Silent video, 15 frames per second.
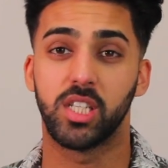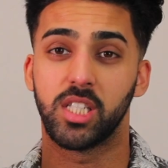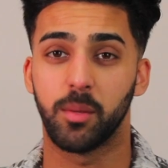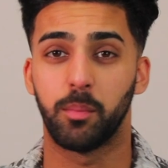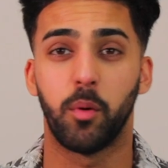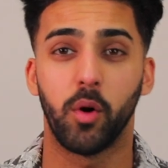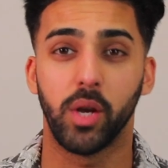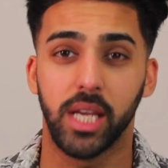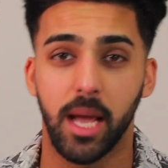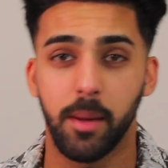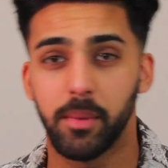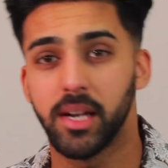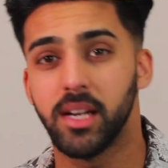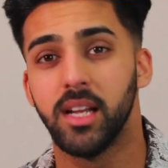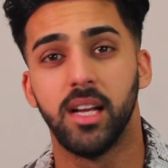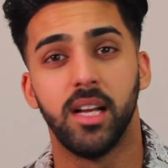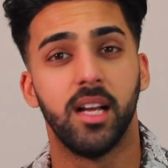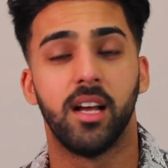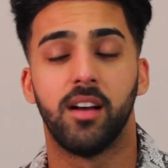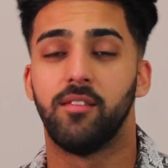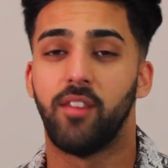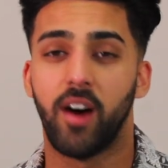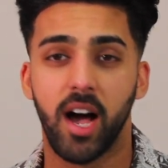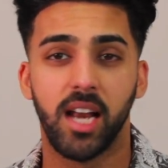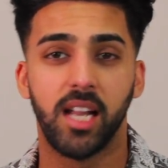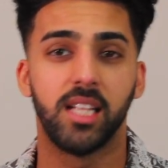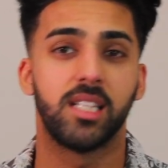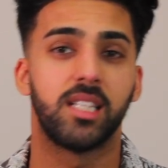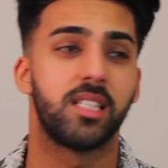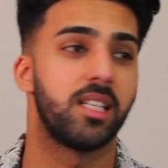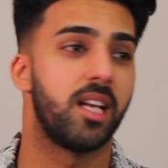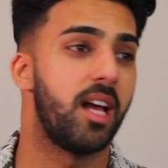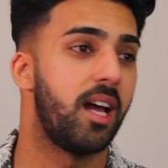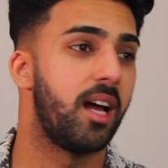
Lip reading: to support Yemen violence,